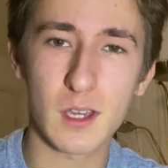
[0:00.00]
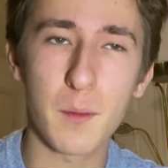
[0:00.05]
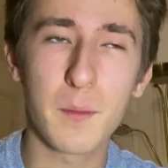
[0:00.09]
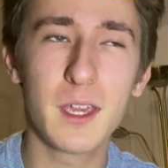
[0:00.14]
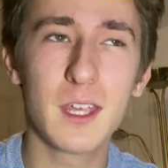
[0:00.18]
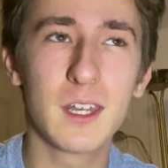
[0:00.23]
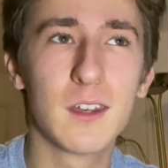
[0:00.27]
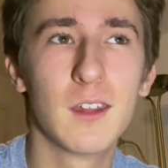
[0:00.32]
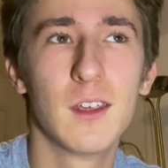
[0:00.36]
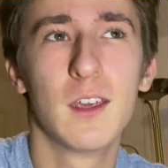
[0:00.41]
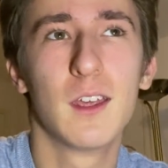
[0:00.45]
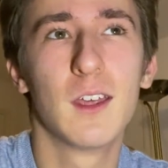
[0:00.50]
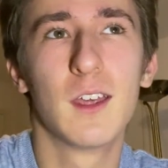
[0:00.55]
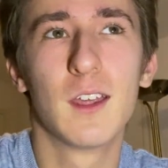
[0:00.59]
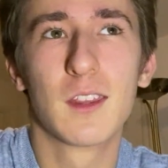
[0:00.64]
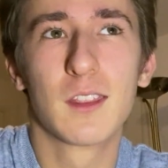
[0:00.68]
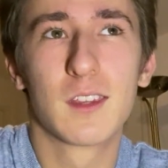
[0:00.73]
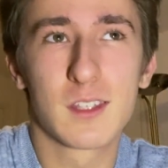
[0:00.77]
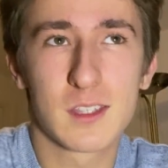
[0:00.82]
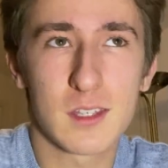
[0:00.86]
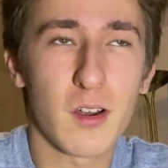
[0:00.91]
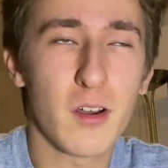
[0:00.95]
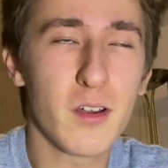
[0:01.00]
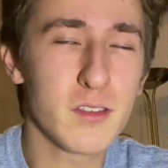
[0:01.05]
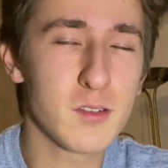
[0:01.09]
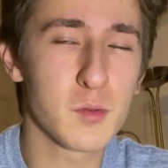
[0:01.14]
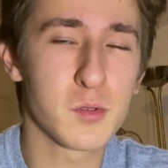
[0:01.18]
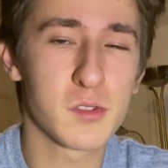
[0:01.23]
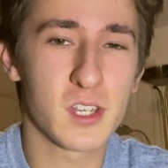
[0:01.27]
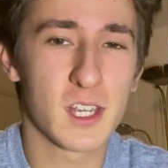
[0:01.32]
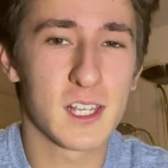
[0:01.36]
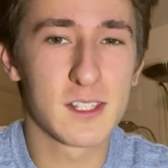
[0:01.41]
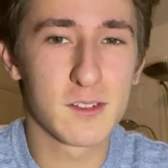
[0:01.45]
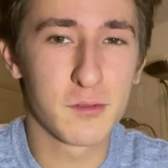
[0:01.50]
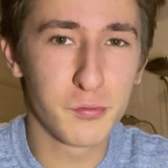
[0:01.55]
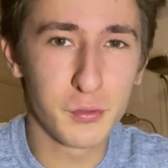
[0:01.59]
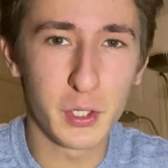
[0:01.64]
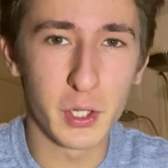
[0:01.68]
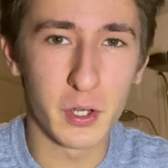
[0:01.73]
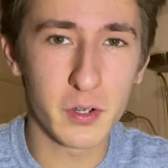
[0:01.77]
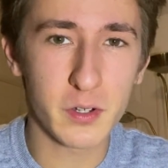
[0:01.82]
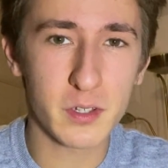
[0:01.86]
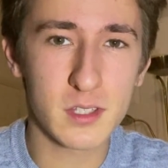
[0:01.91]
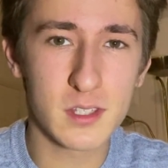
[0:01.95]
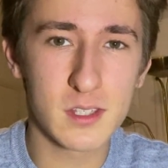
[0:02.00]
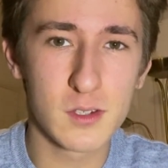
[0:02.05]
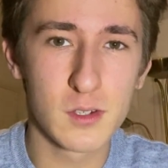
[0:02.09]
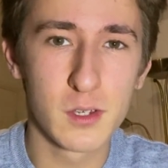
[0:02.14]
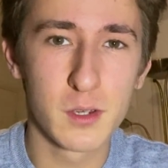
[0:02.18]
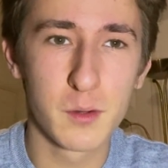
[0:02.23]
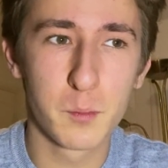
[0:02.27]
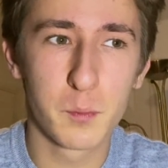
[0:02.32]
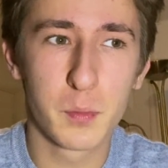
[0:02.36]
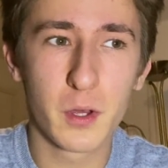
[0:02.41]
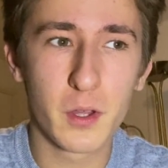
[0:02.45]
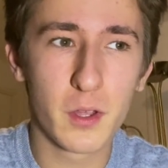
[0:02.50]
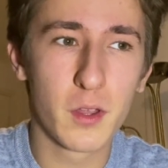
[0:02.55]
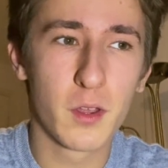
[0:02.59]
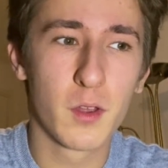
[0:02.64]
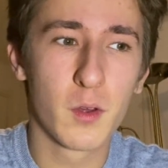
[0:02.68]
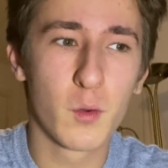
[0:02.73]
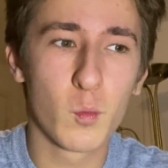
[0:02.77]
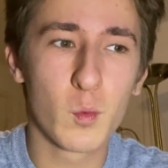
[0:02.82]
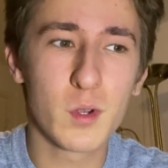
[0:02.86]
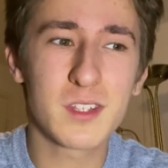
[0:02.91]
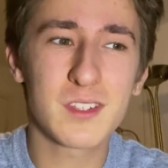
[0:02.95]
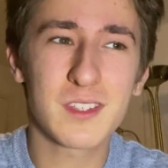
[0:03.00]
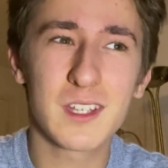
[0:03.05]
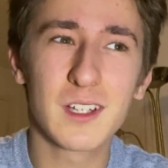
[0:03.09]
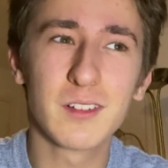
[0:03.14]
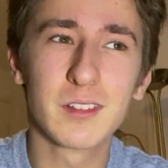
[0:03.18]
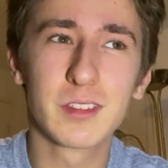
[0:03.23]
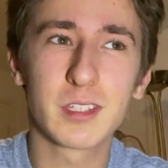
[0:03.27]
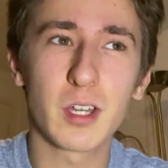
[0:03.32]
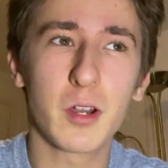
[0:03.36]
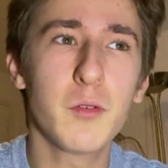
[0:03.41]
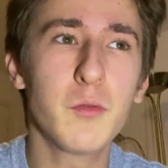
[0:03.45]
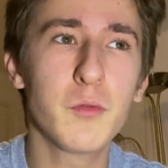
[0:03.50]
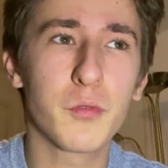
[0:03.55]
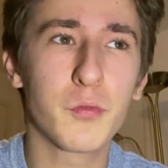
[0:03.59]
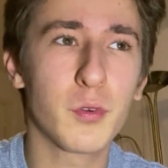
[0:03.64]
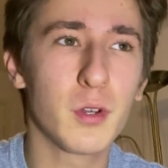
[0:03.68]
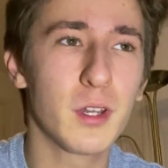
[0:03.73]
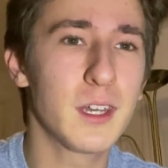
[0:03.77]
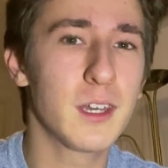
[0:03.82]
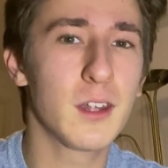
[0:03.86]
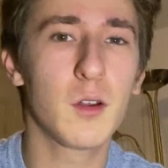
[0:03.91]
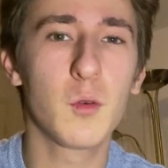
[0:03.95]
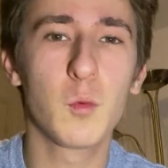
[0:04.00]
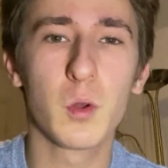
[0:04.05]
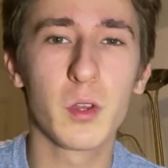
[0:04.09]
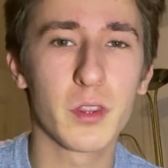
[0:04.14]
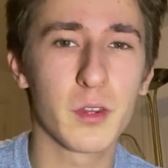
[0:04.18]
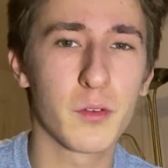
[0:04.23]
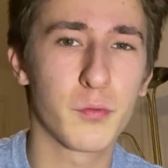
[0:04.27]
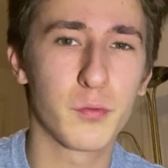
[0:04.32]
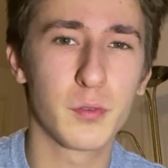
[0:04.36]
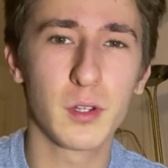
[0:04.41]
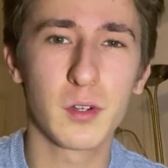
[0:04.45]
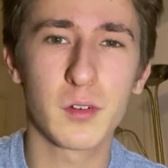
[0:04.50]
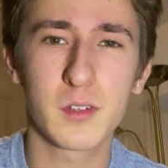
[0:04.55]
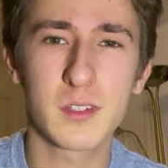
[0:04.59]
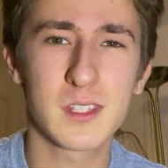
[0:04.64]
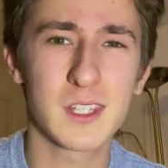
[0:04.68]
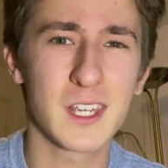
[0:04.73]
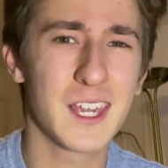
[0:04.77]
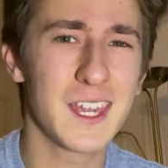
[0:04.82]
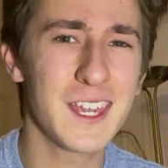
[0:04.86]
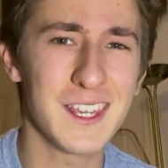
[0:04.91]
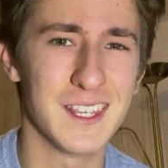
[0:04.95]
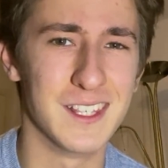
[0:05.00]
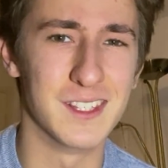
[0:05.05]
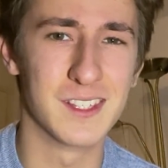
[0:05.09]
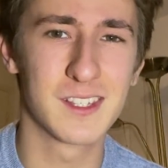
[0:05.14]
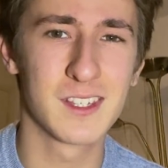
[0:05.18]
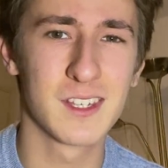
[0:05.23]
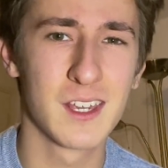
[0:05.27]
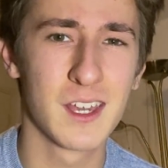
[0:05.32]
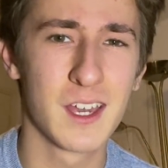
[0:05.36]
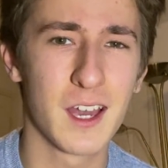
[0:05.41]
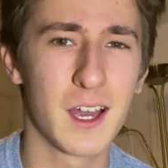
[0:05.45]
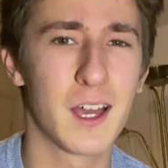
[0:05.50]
I mean, the title says Flux, but we still don't fully know what the Flux is.